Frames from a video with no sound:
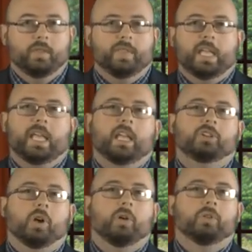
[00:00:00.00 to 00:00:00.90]
the
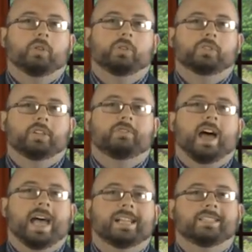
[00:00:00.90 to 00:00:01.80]
eternal,
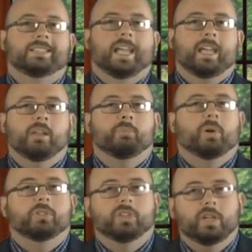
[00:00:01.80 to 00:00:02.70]
divine second
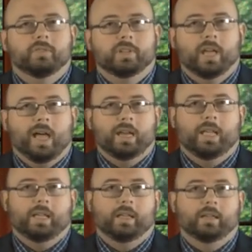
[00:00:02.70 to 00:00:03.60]
person of the
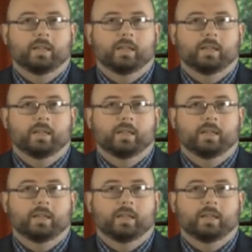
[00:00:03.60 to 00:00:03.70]
Godhead.